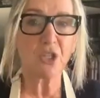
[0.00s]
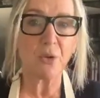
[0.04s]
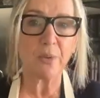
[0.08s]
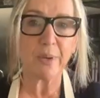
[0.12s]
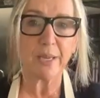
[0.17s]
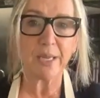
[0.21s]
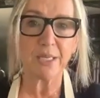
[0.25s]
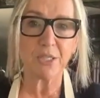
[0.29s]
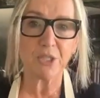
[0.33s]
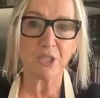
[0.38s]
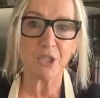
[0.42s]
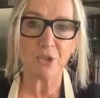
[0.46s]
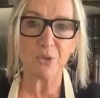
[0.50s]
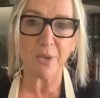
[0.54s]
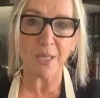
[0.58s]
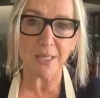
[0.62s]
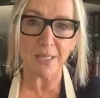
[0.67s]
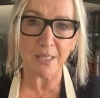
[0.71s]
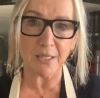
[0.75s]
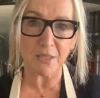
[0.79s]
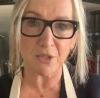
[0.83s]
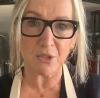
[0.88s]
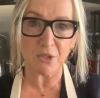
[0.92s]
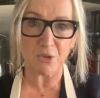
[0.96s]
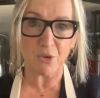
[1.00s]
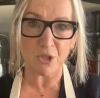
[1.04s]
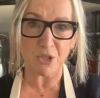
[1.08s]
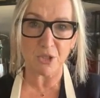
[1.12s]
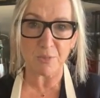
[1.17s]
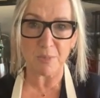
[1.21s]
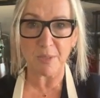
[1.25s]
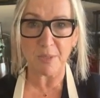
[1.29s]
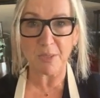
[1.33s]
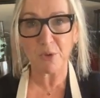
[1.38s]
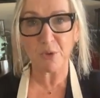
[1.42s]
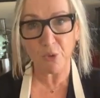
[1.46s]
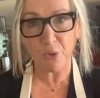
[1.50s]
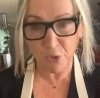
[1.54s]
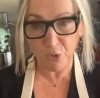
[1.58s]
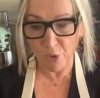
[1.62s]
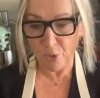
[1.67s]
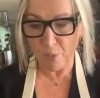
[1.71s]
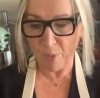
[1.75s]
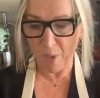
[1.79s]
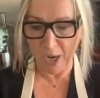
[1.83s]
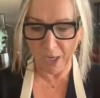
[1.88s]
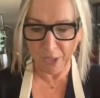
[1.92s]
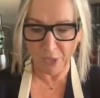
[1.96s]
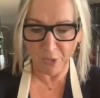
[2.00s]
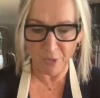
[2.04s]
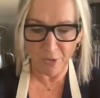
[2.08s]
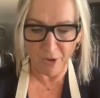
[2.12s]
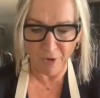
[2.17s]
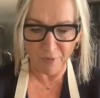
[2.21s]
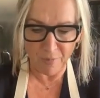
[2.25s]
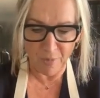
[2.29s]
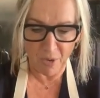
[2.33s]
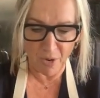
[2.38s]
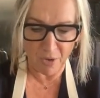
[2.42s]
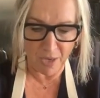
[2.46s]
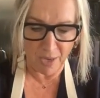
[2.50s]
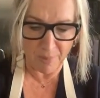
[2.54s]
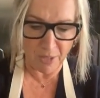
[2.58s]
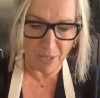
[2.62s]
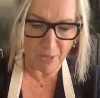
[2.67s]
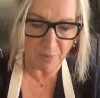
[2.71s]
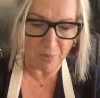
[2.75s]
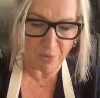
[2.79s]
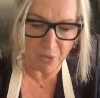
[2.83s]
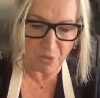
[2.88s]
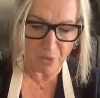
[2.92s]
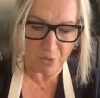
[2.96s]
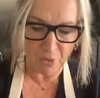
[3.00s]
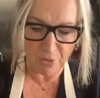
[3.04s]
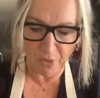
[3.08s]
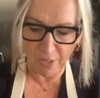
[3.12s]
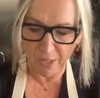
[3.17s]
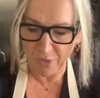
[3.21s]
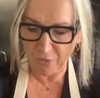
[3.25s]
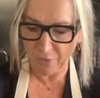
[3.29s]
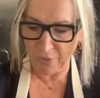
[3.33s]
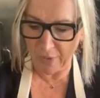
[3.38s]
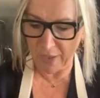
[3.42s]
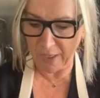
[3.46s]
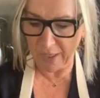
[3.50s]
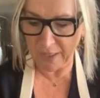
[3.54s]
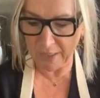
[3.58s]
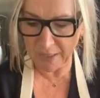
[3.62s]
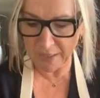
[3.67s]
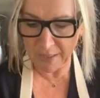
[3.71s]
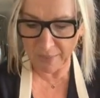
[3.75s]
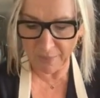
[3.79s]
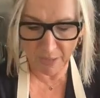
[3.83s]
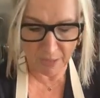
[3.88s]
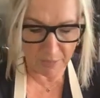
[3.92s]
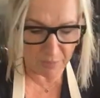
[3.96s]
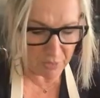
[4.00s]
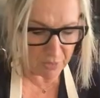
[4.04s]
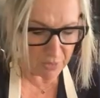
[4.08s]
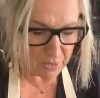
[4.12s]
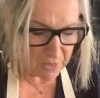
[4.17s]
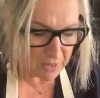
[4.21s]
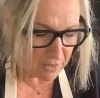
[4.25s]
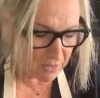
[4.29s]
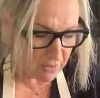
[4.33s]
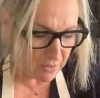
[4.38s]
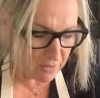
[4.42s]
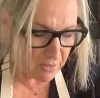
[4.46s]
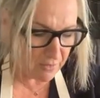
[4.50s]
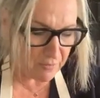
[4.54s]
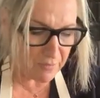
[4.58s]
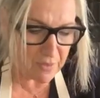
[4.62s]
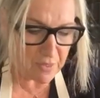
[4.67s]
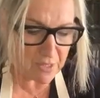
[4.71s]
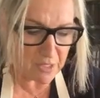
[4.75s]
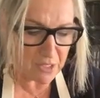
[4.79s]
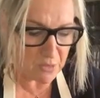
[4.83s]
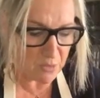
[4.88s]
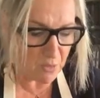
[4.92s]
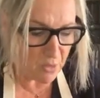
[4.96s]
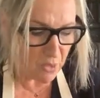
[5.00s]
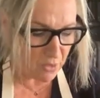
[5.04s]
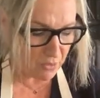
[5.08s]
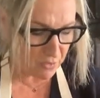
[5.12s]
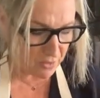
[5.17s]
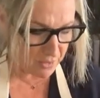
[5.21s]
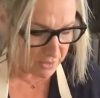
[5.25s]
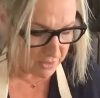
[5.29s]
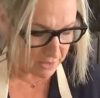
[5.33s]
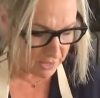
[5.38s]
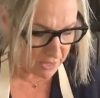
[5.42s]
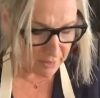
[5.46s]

So into a little saucepan or your microwave bowl, I'm going to put all the ingredients. I'm going to put for the swirl, the